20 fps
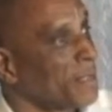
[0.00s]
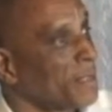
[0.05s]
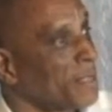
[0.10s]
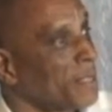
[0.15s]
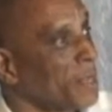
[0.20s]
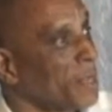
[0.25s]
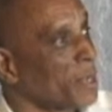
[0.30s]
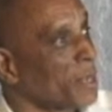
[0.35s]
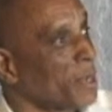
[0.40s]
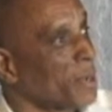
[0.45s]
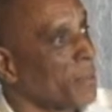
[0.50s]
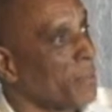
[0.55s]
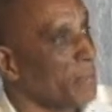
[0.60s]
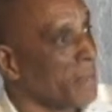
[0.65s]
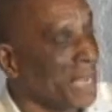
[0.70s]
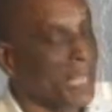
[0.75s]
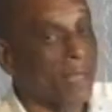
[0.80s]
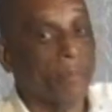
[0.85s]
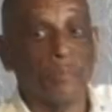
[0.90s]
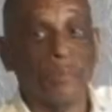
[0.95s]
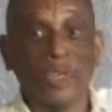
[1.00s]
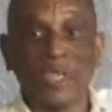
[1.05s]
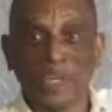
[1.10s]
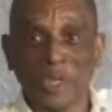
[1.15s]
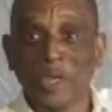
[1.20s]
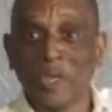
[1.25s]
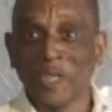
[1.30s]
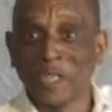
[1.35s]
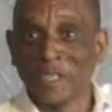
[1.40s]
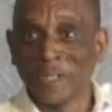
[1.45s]
the male
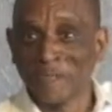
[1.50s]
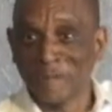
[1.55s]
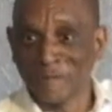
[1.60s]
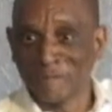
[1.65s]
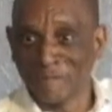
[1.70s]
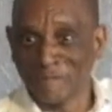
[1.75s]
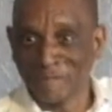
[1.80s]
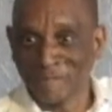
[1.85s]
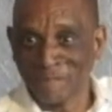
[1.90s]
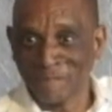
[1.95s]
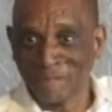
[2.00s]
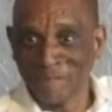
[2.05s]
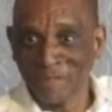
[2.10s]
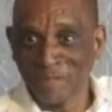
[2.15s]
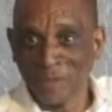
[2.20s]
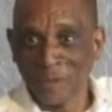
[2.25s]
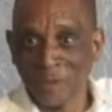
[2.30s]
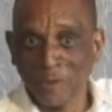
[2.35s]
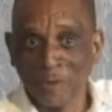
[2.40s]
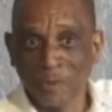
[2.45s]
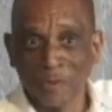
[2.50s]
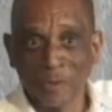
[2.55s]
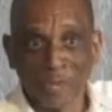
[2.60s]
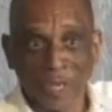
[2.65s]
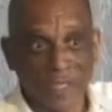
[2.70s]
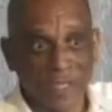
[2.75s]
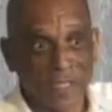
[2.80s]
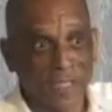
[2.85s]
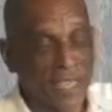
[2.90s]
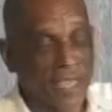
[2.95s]
priesthood, who
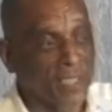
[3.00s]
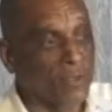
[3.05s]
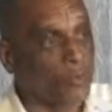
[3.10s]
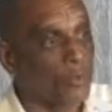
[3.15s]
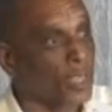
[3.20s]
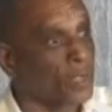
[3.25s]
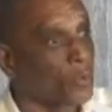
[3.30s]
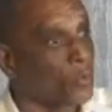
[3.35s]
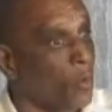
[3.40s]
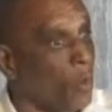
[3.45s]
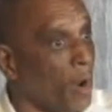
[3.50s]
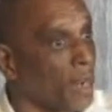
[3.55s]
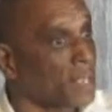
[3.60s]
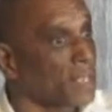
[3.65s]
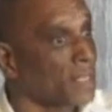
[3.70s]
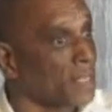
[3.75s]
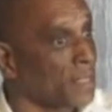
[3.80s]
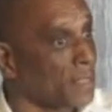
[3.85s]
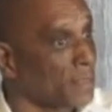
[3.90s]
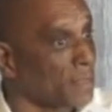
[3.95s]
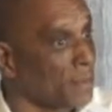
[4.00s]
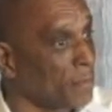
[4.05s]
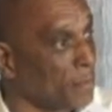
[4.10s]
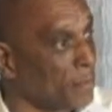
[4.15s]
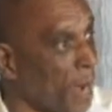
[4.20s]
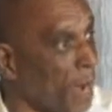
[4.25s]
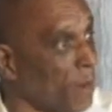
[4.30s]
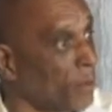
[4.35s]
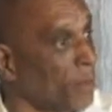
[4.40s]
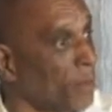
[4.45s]
didn't just want
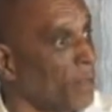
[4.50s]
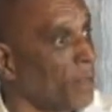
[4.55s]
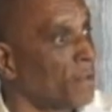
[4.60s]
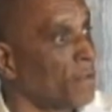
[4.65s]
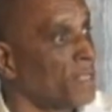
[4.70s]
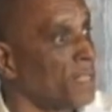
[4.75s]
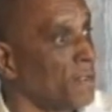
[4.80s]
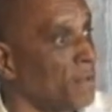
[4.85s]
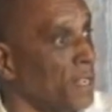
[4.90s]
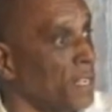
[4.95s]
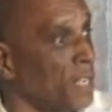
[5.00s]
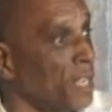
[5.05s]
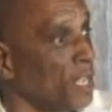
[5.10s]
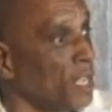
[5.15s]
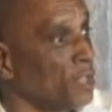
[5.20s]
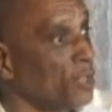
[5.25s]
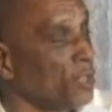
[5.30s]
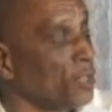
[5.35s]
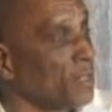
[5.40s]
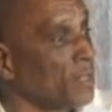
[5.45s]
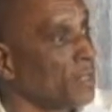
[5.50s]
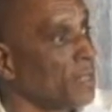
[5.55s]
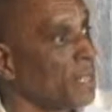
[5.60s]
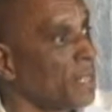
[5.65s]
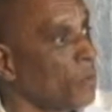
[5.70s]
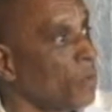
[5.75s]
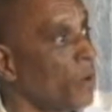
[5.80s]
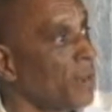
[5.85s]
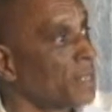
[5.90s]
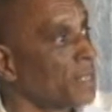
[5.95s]
power of divination,
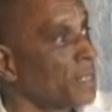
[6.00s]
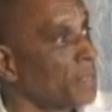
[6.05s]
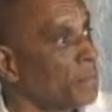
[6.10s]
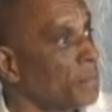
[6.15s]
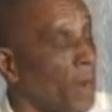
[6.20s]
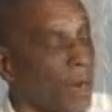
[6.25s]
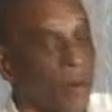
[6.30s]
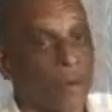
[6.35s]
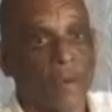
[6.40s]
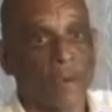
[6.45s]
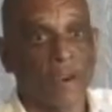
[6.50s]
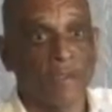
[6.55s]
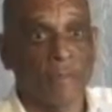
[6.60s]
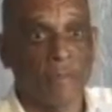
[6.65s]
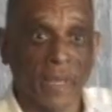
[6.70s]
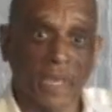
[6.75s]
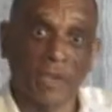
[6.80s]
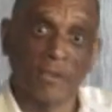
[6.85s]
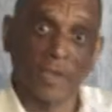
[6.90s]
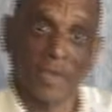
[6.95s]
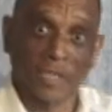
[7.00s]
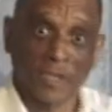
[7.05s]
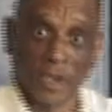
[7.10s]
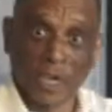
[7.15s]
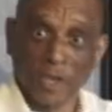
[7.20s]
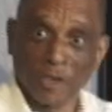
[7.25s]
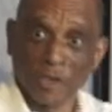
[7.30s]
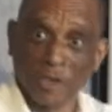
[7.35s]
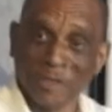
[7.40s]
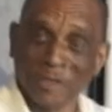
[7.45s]
they wanted power of
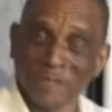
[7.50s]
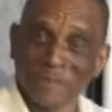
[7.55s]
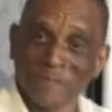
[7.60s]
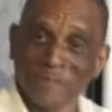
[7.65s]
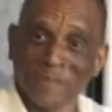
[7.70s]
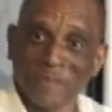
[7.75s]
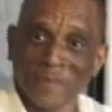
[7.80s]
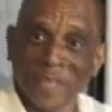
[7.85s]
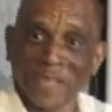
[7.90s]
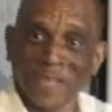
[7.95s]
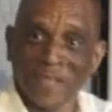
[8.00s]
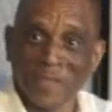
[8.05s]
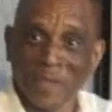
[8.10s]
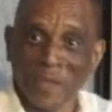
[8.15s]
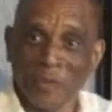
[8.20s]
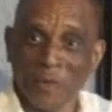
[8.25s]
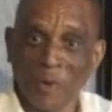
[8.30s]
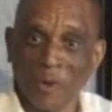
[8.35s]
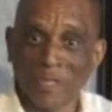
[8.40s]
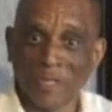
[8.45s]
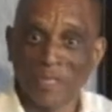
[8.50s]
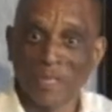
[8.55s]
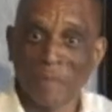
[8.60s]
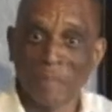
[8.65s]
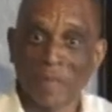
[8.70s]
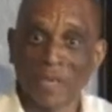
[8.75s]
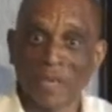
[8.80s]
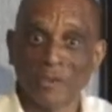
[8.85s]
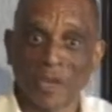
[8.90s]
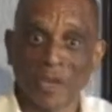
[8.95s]
mineralization. They wanted
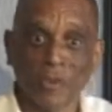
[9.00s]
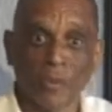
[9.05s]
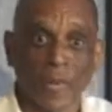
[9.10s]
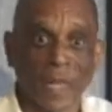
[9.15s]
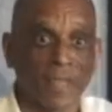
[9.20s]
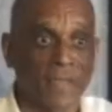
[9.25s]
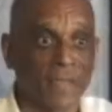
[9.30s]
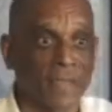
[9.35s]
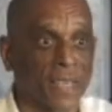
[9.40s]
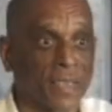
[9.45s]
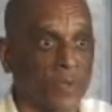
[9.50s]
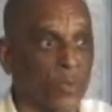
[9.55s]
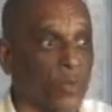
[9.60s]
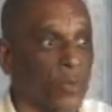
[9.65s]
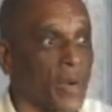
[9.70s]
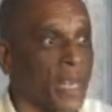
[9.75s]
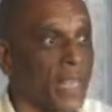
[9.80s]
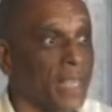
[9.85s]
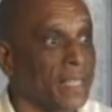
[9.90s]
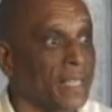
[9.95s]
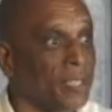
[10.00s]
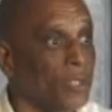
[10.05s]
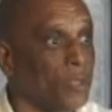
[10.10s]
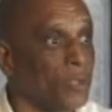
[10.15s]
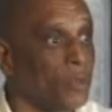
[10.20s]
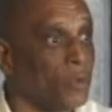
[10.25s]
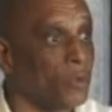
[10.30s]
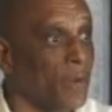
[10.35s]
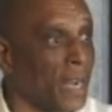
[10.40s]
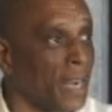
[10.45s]
the mineral wealth as well
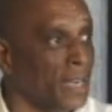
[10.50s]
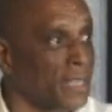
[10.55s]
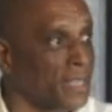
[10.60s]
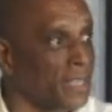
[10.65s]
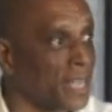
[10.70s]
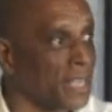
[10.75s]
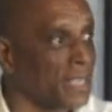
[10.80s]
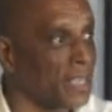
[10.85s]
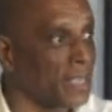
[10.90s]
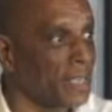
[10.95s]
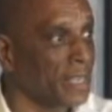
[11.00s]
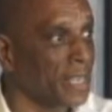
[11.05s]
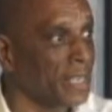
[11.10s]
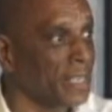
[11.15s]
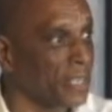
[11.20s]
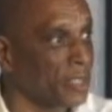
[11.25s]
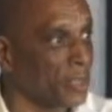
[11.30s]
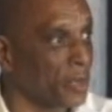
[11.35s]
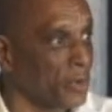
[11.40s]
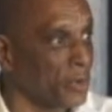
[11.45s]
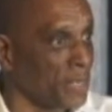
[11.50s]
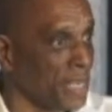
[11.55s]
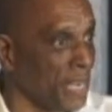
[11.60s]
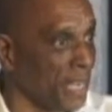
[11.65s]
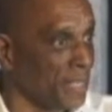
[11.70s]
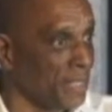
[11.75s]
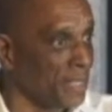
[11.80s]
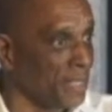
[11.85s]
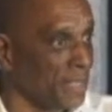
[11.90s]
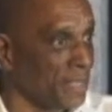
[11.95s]
to articulate and
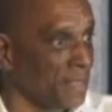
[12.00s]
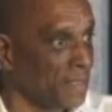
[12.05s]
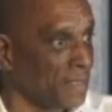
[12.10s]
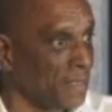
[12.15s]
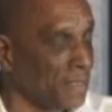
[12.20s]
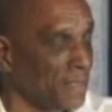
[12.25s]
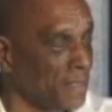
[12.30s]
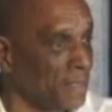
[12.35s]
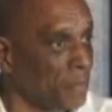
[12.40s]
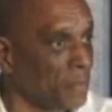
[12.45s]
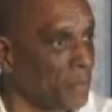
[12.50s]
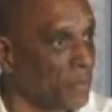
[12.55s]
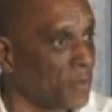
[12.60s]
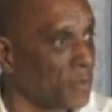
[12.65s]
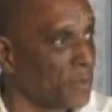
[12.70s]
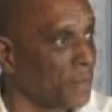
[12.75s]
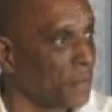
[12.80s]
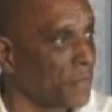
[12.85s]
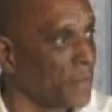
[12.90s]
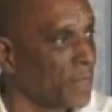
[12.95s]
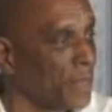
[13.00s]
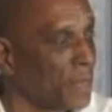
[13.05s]
create these systems.